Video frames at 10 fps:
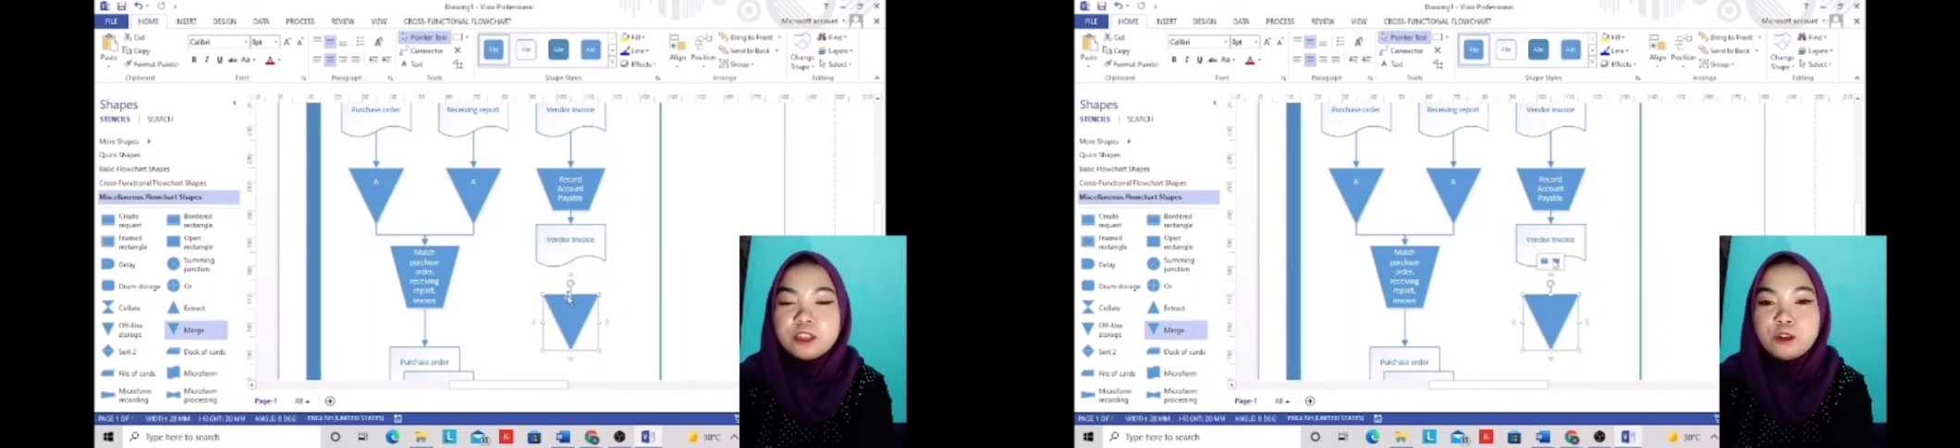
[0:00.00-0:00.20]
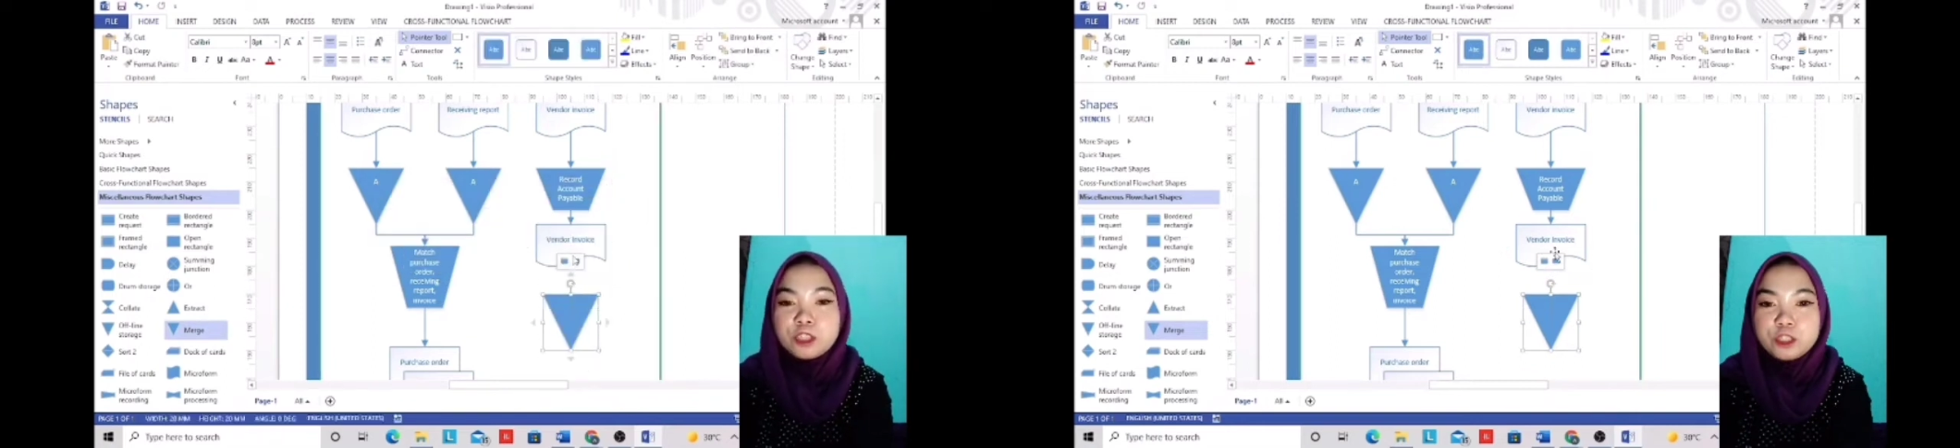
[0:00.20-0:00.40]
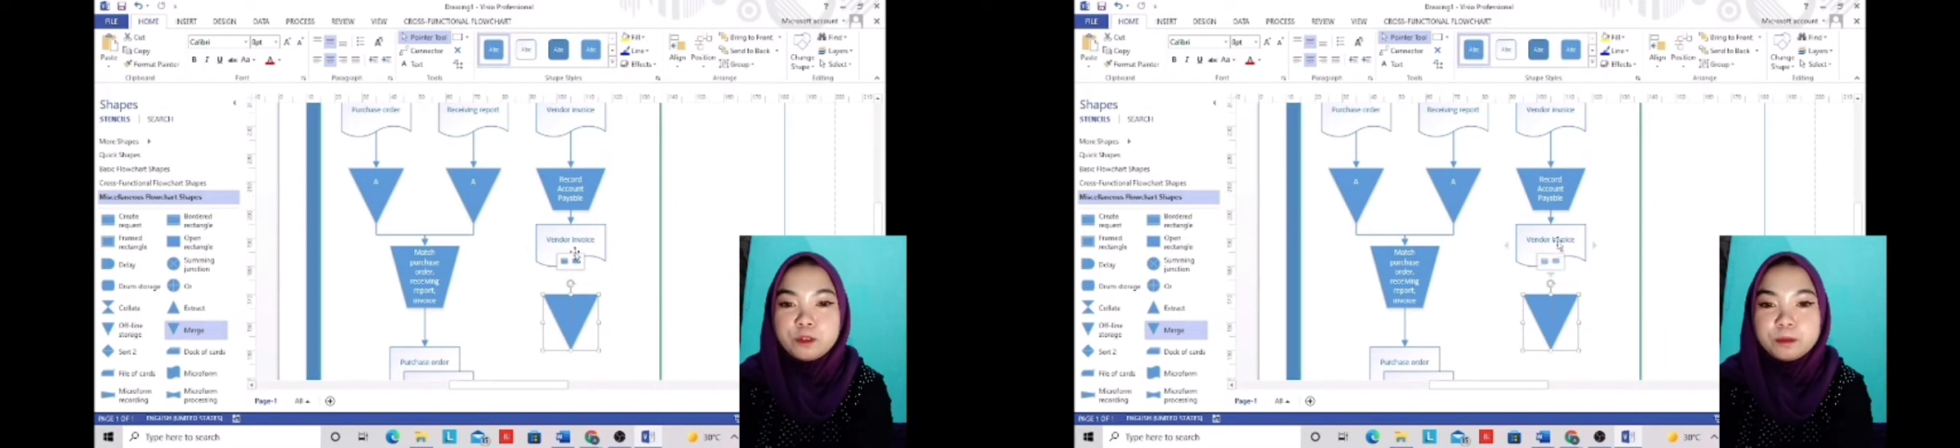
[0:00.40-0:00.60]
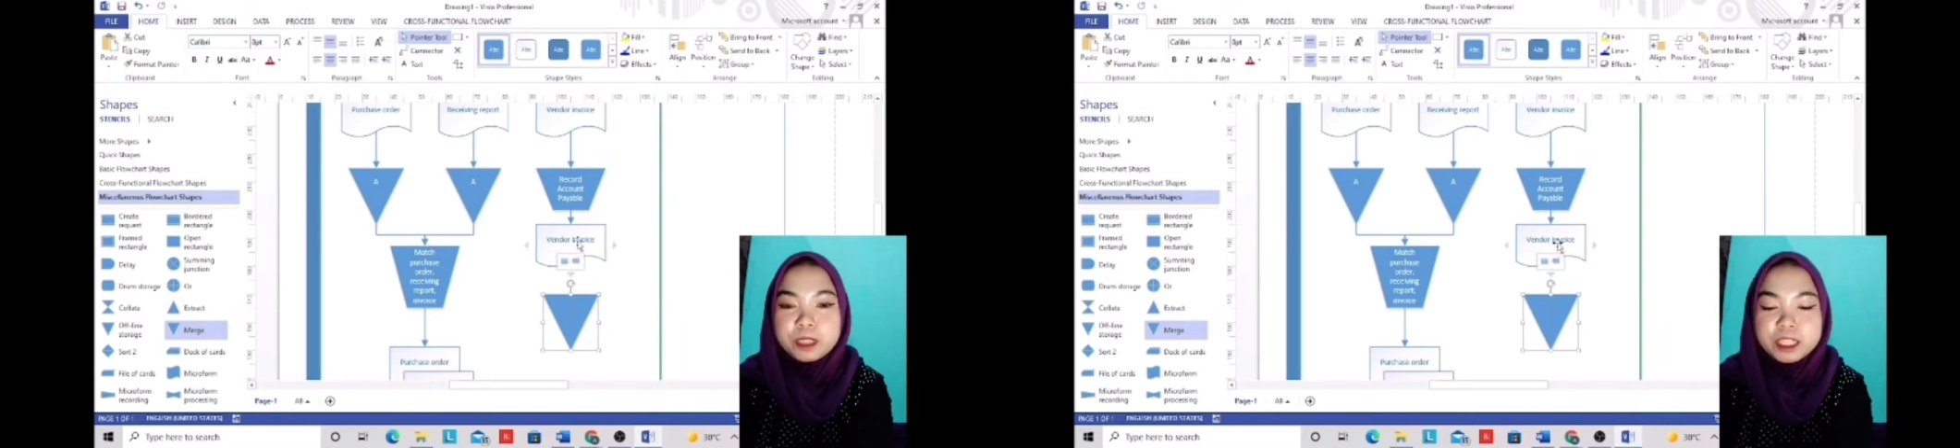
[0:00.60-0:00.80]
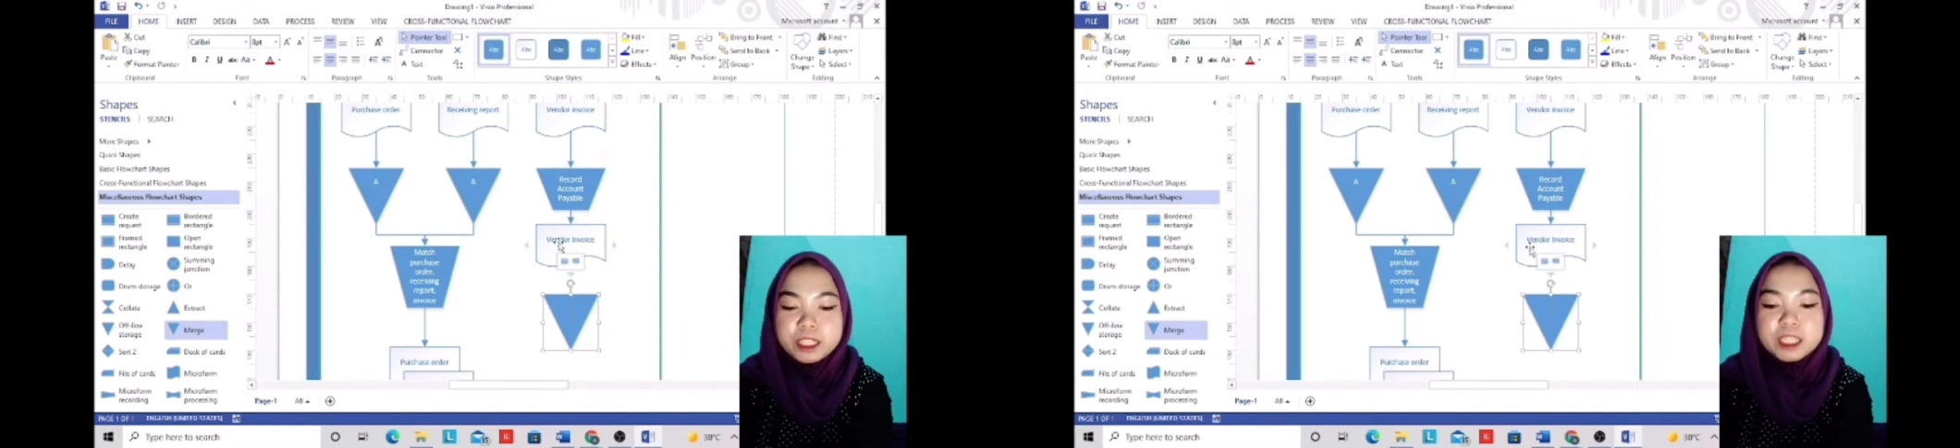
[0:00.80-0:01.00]

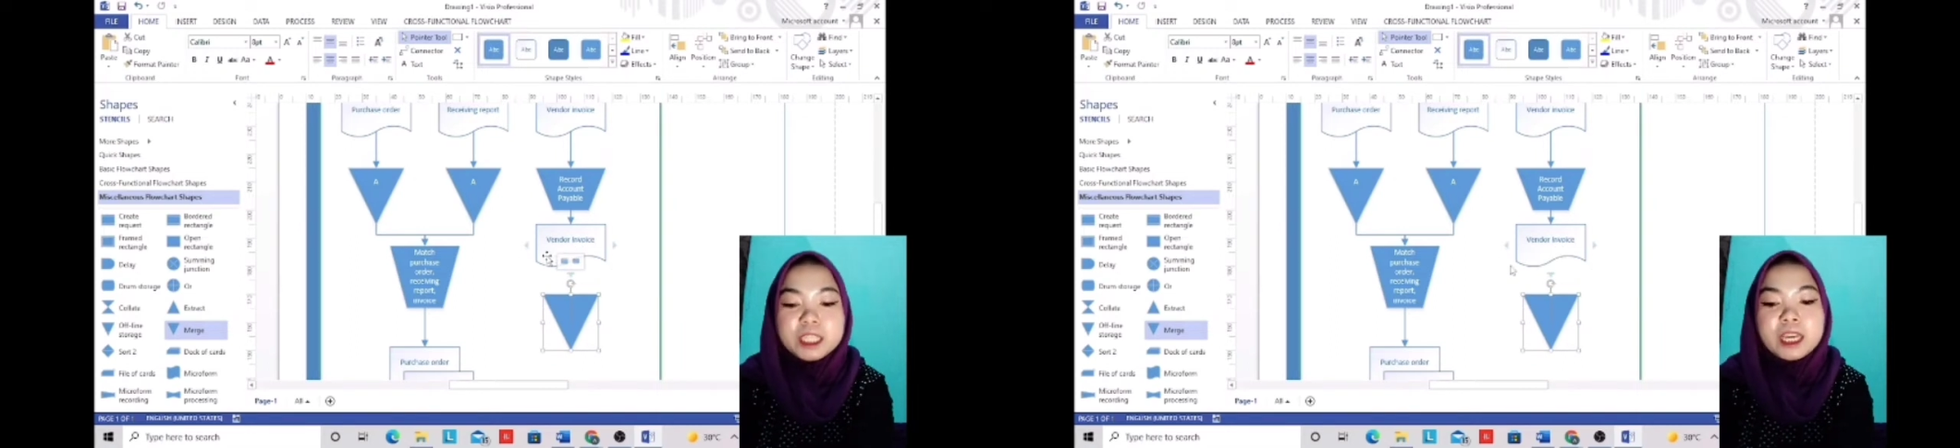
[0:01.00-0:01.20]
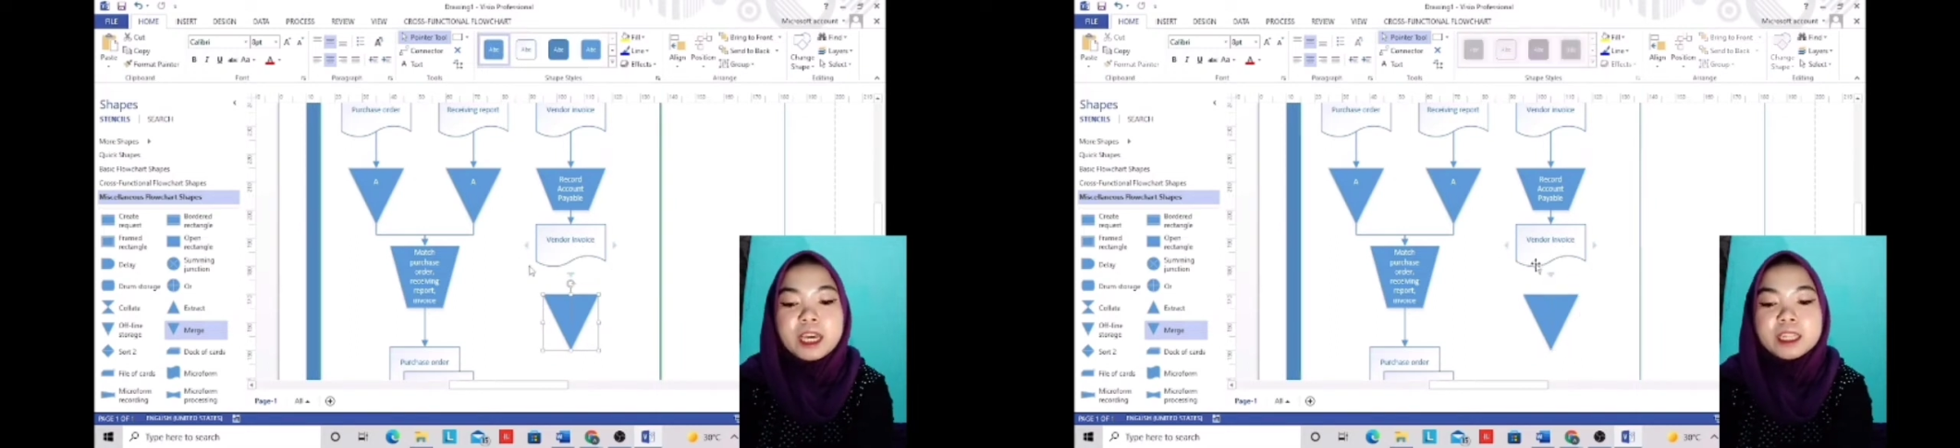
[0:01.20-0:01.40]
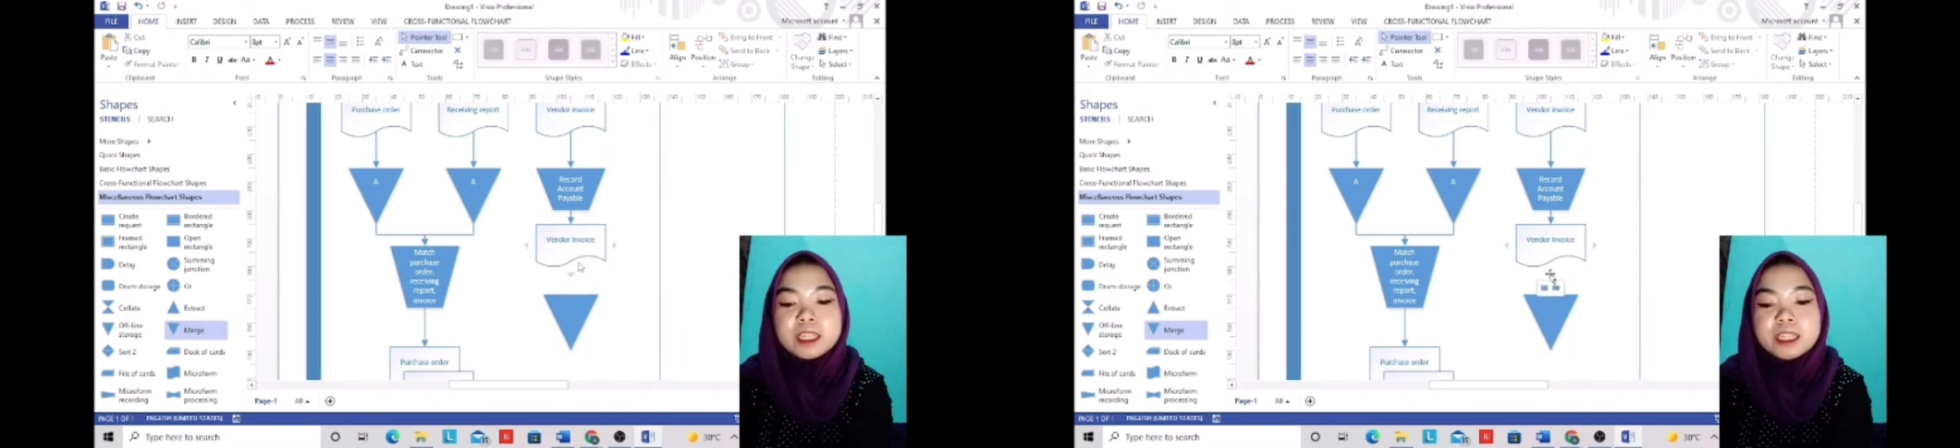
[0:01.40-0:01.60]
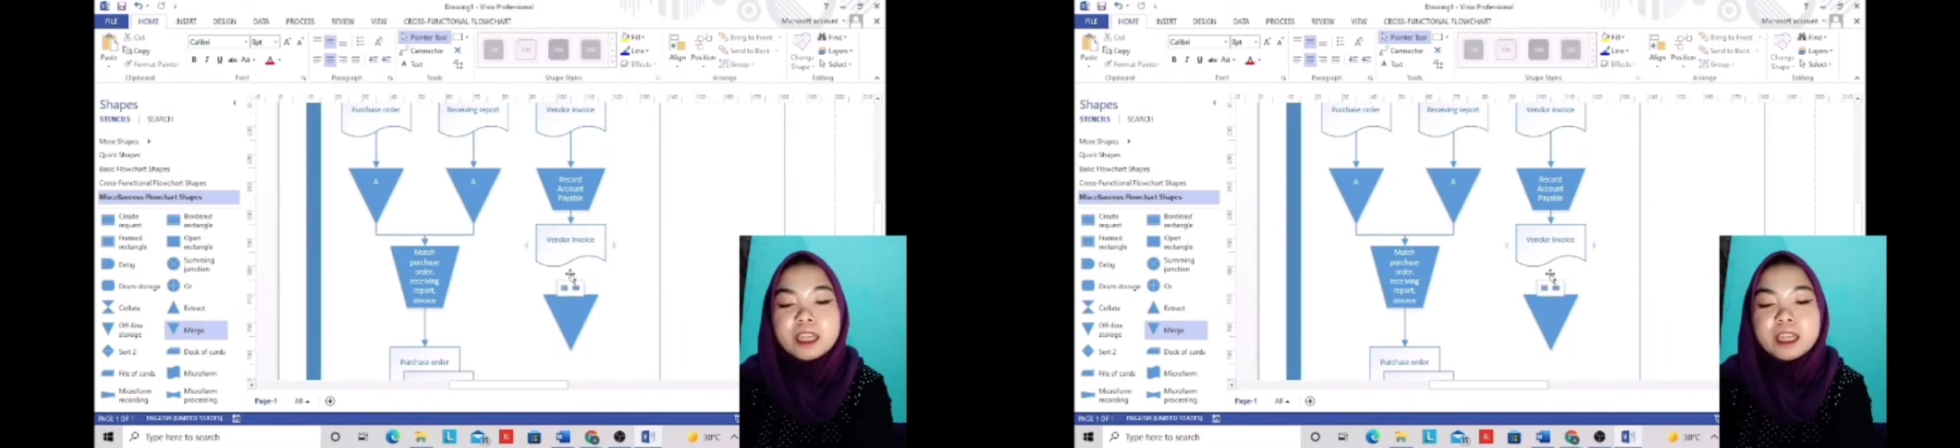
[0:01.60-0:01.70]
document, and